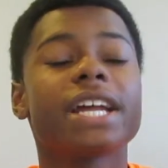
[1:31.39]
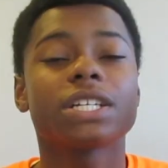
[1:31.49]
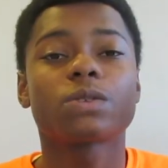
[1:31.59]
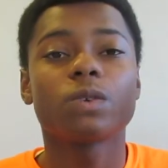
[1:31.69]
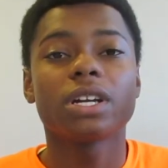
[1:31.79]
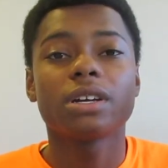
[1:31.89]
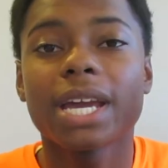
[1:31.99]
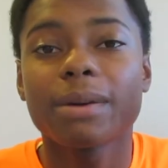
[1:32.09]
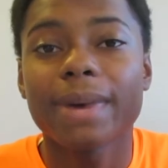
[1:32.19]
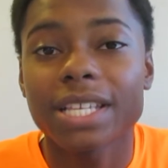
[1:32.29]
I just want to
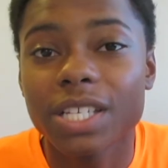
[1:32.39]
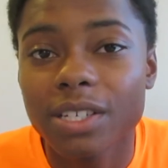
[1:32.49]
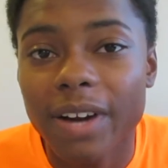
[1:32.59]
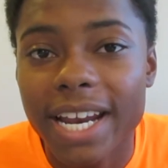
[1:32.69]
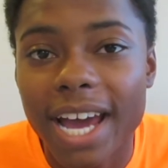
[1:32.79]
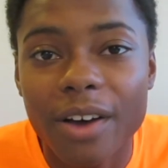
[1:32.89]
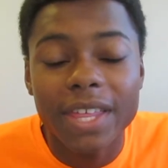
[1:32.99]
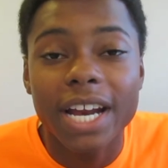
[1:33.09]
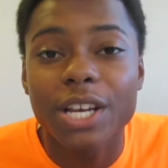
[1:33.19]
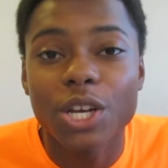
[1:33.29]
make a message right now
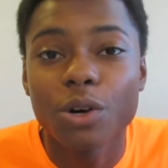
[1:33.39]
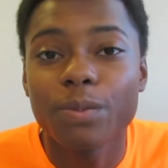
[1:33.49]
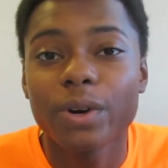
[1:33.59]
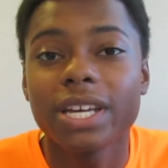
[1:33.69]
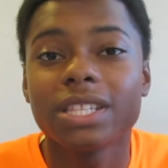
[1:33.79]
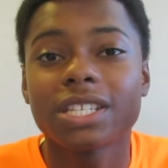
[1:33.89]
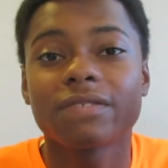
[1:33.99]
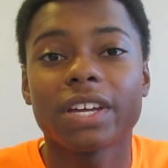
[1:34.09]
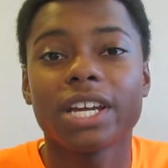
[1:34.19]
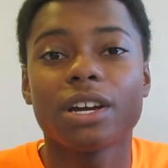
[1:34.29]
that at no point in
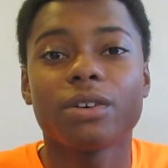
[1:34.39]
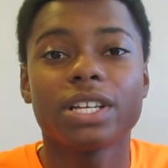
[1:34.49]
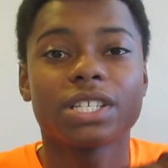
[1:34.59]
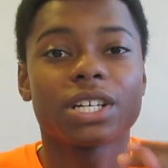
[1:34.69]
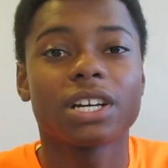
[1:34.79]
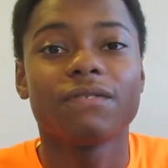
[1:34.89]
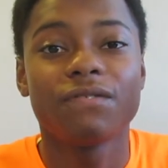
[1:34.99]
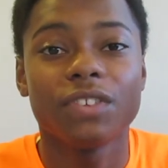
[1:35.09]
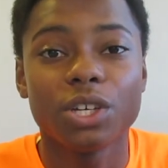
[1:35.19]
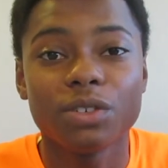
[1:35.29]
this video is your
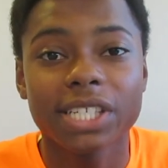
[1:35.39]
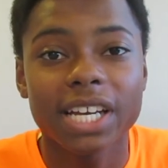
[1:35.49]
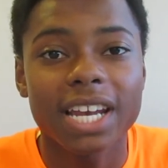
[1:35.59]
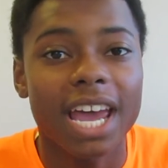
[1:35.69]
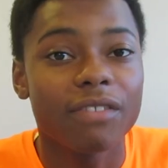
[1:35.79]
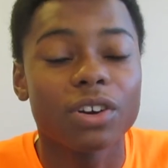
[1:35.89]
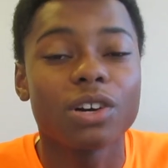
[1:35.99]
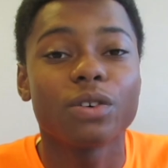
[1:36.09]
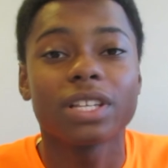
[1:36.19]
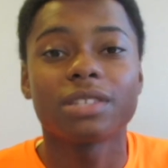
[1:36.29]
confusion
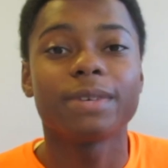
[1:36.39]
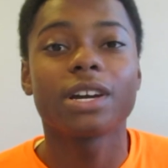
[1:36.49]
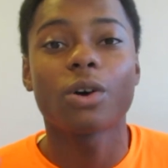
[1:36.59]
ever going to be